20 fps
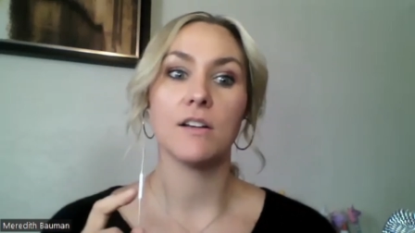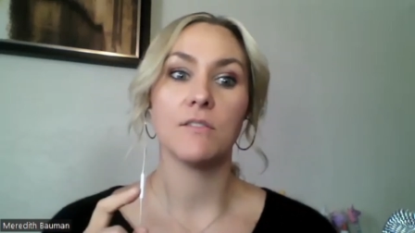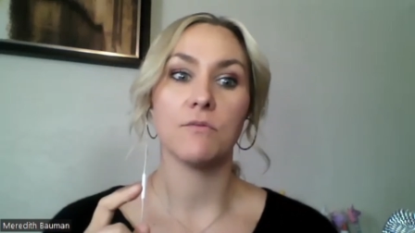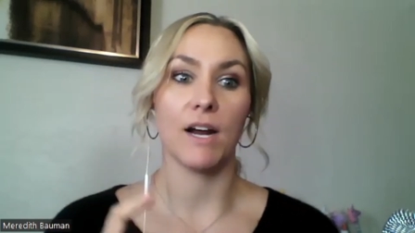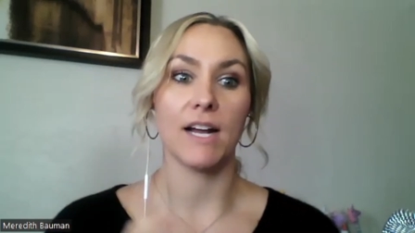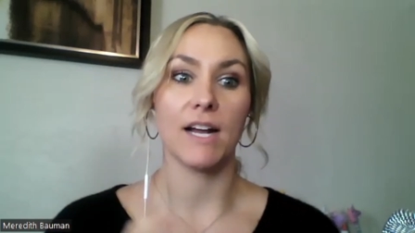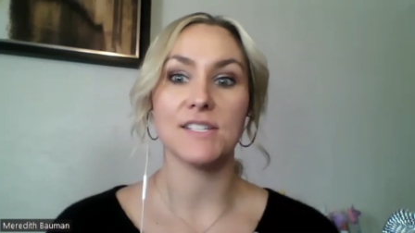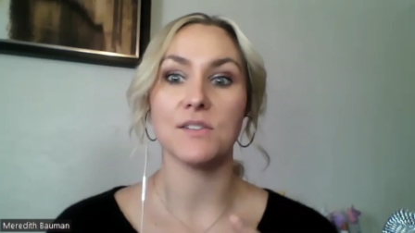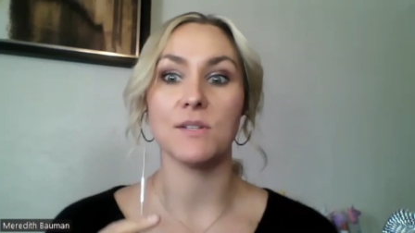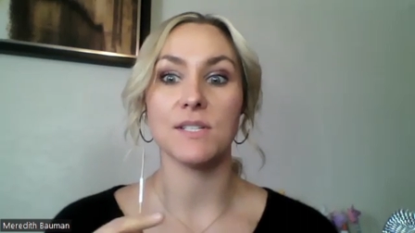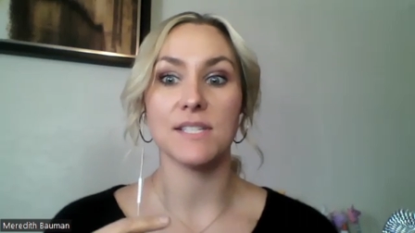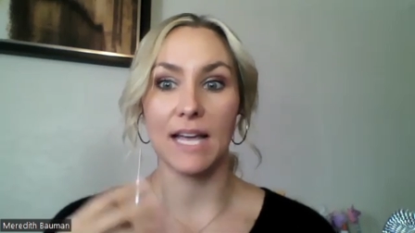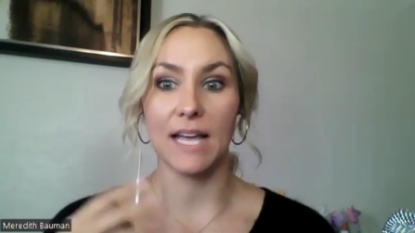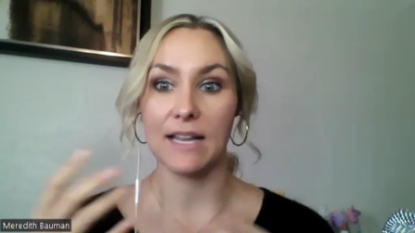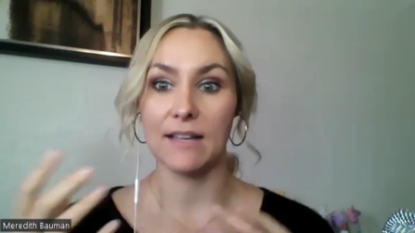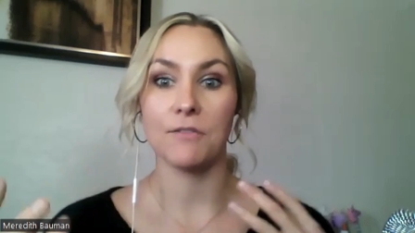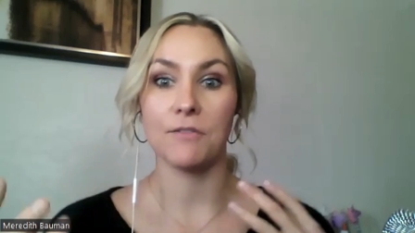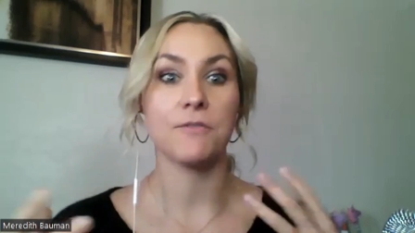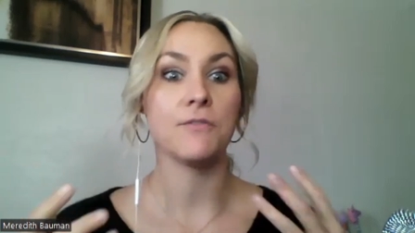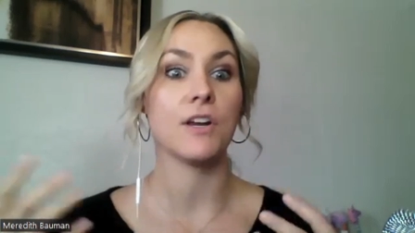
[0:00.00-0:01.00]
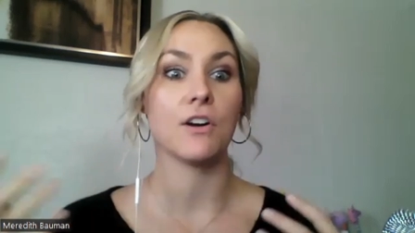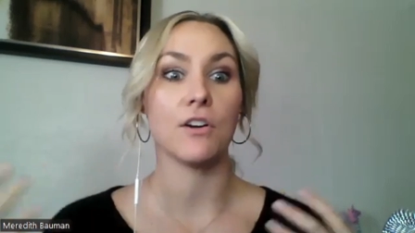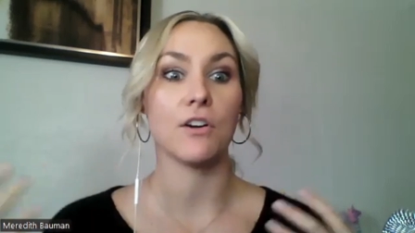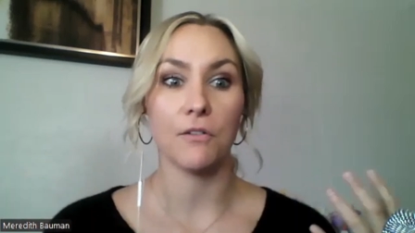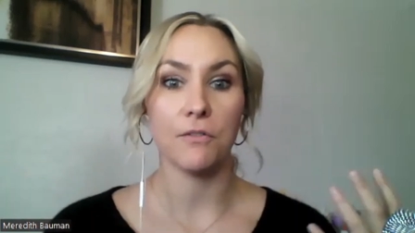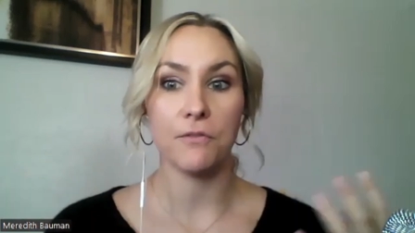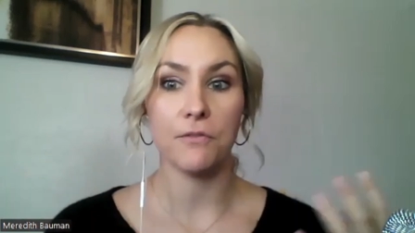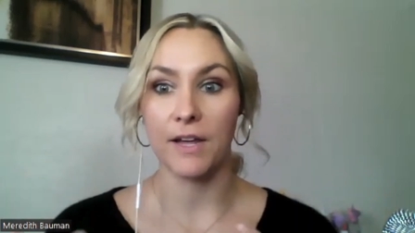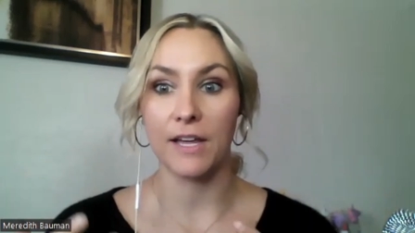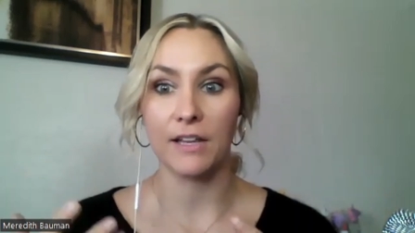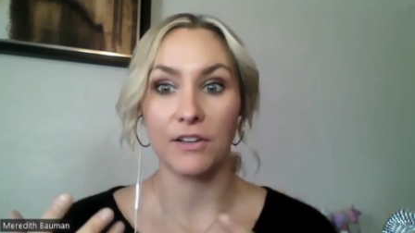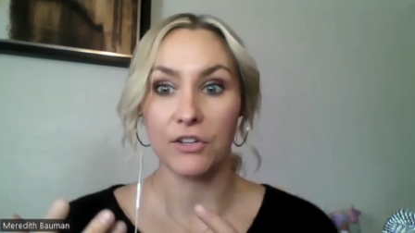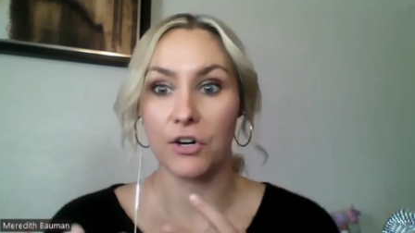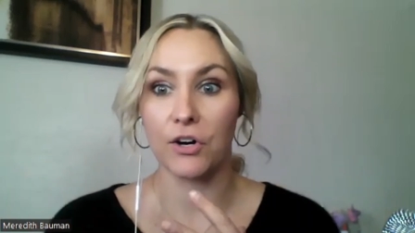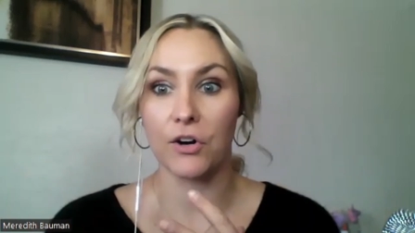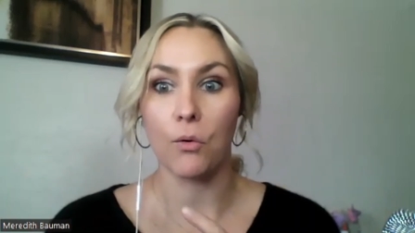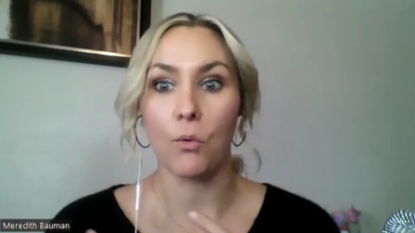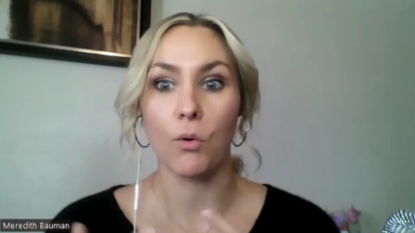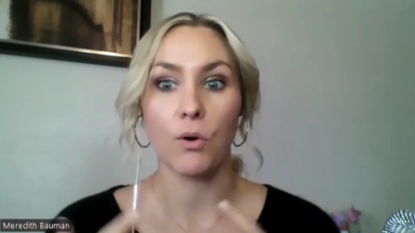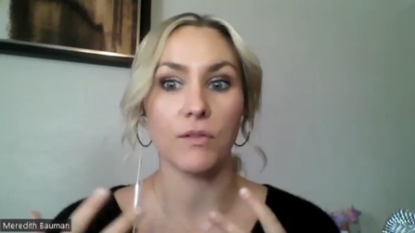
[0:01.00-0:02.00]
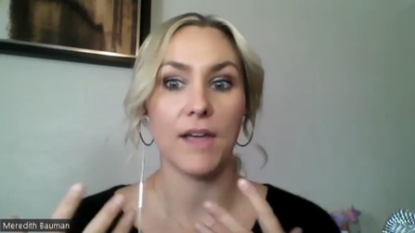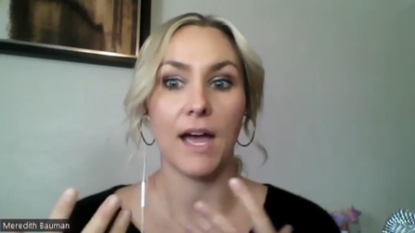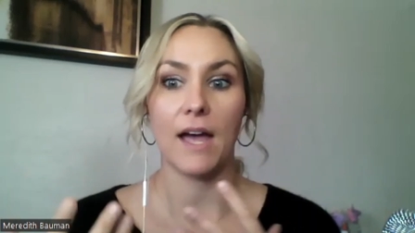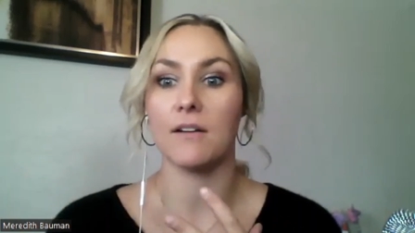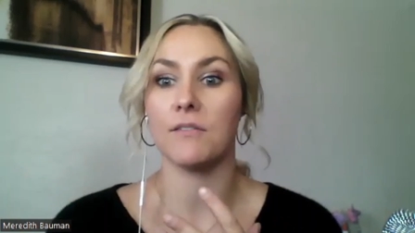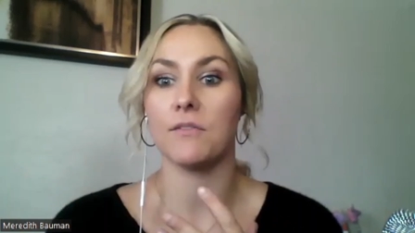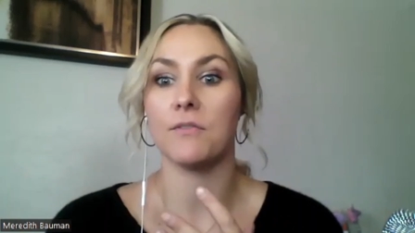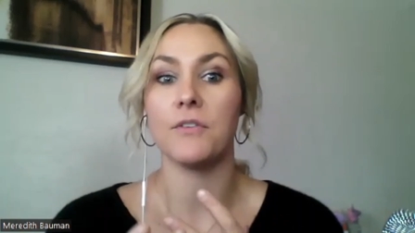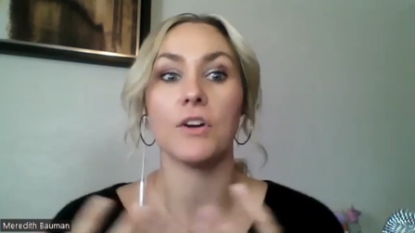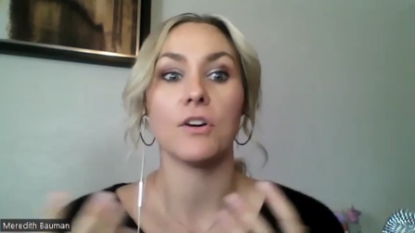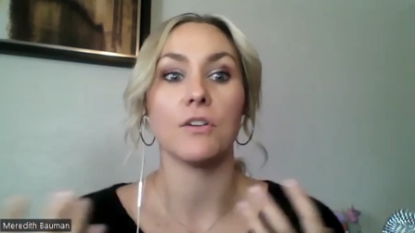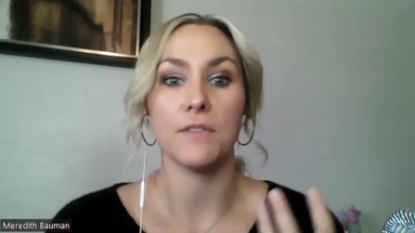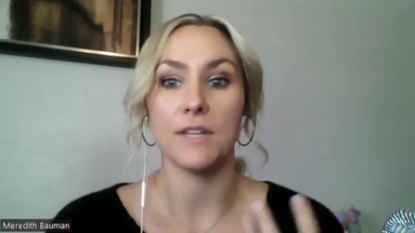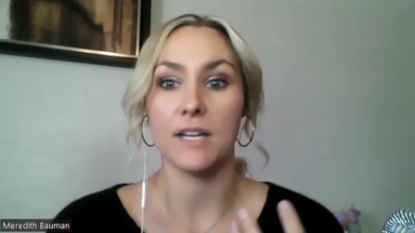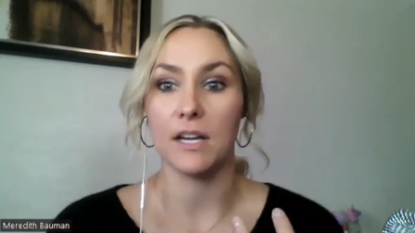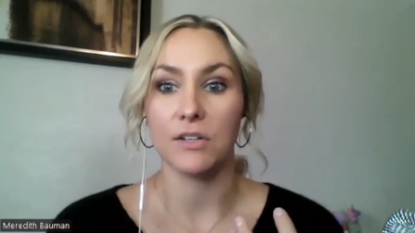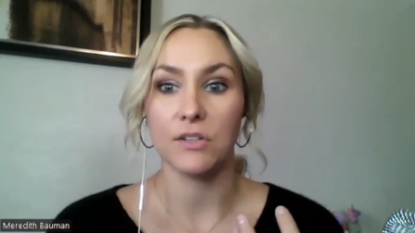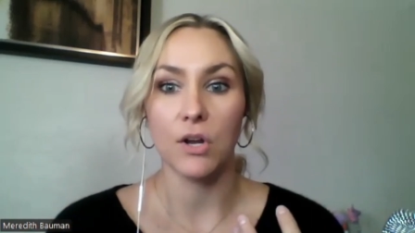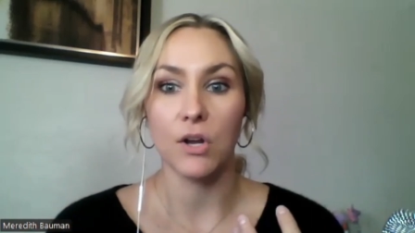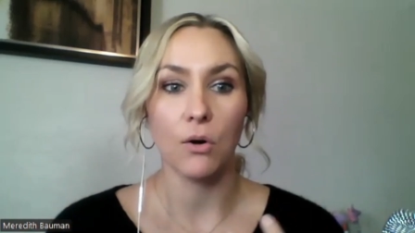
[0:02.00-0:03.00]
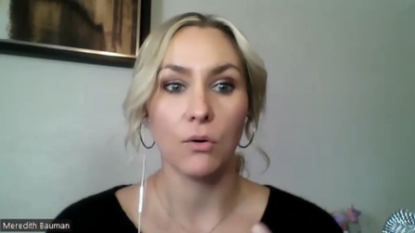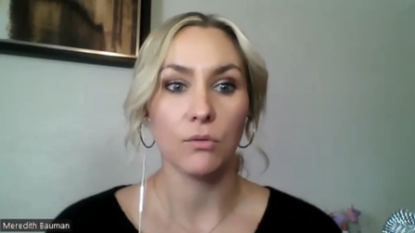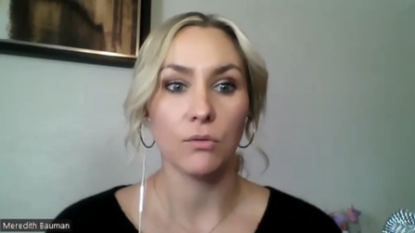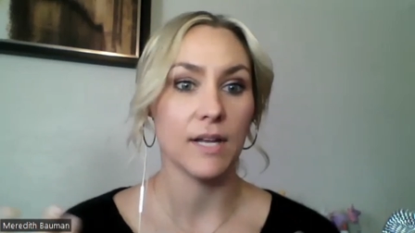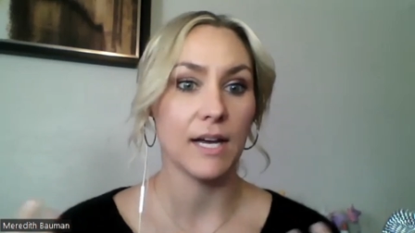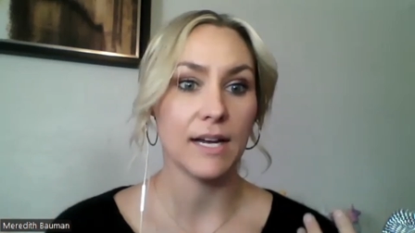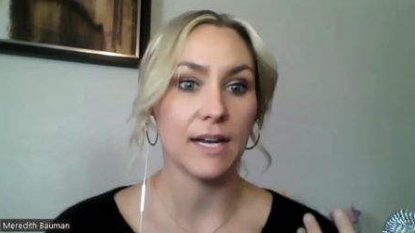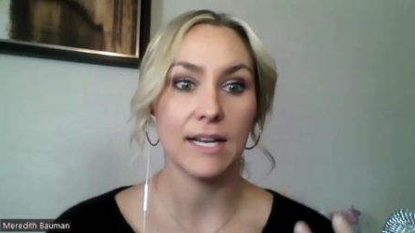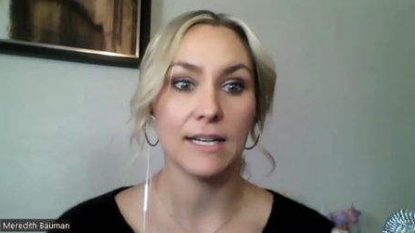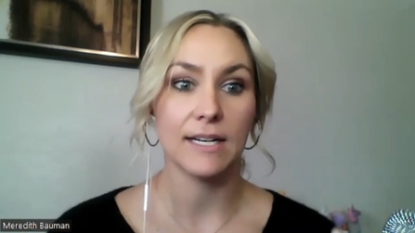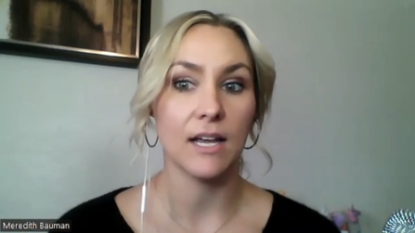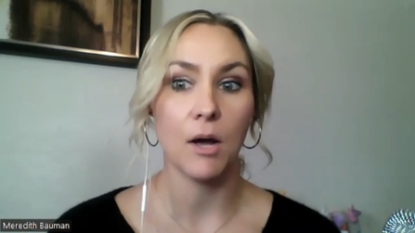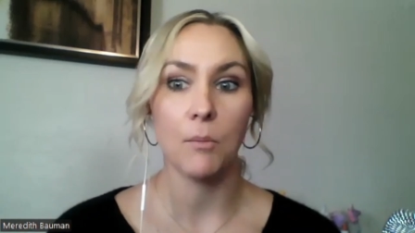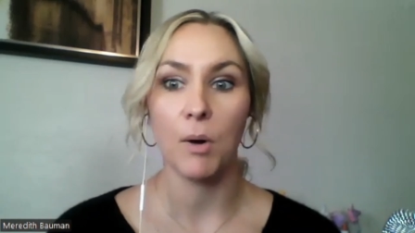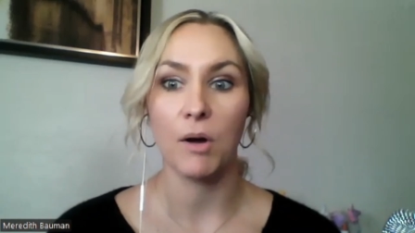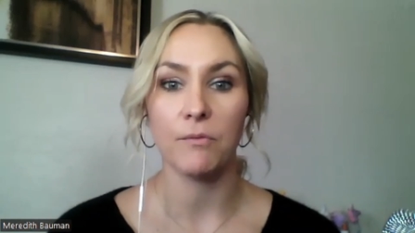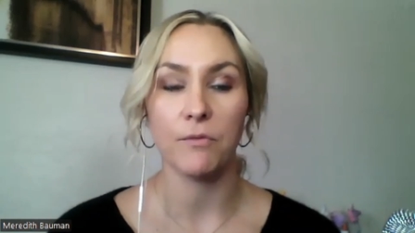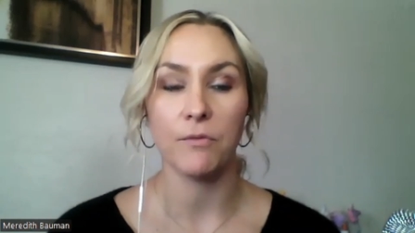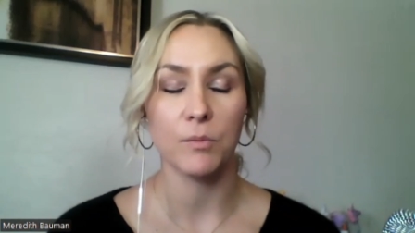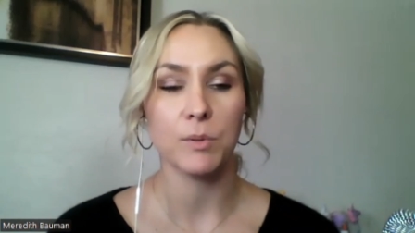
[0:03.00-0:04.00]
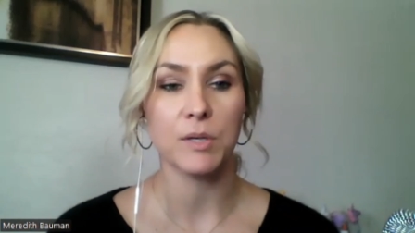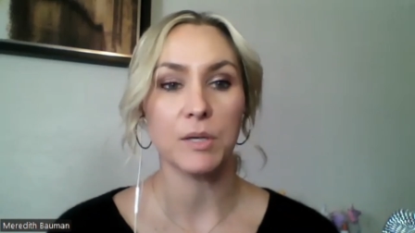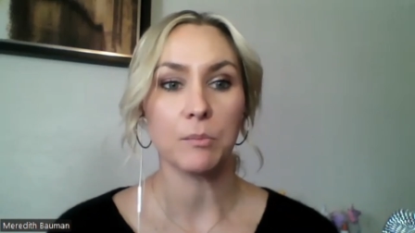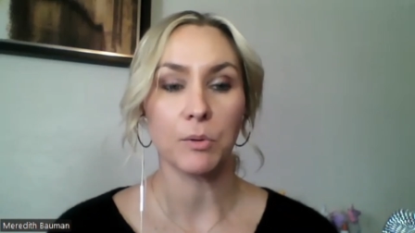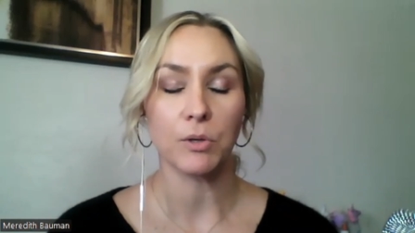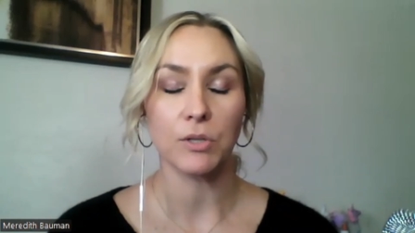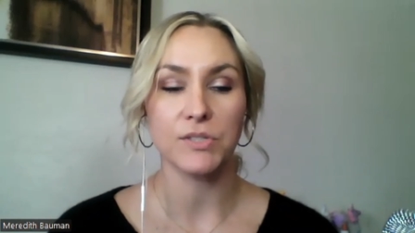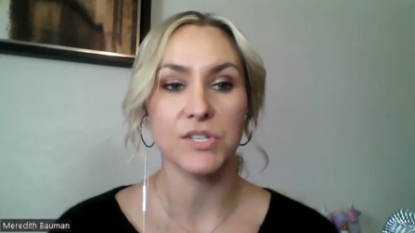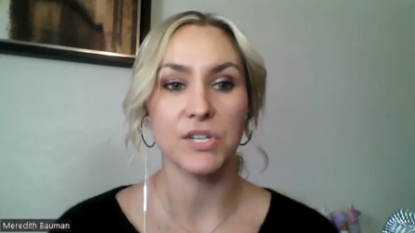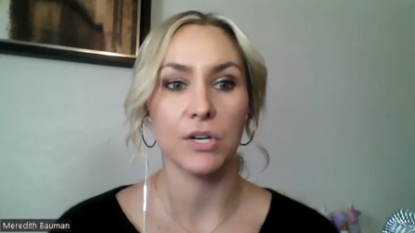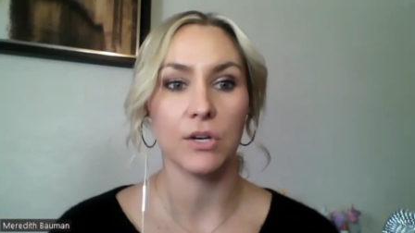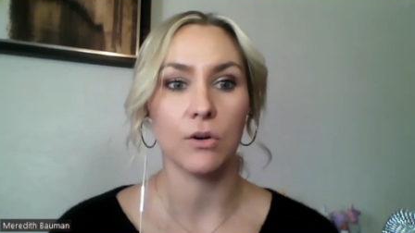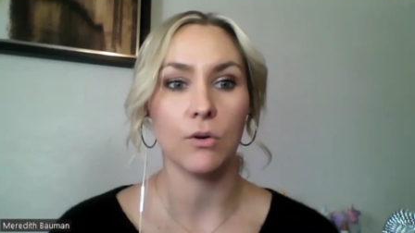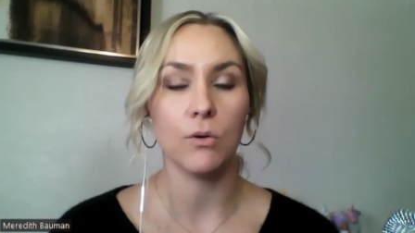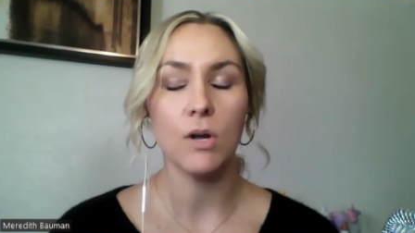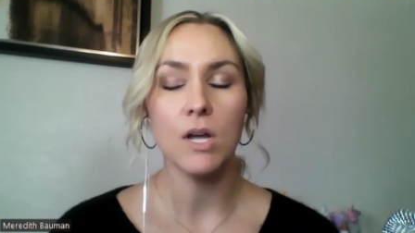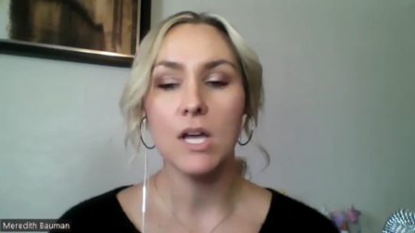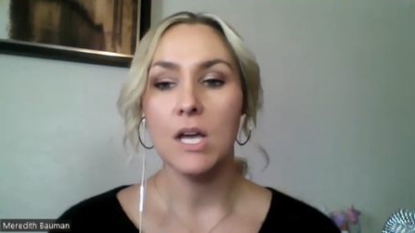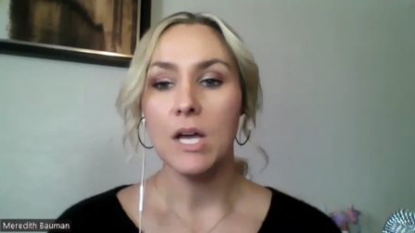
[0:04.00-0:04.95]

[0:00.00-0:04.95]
right so it's that fear of failure or that fear of the unknown that can come up for people too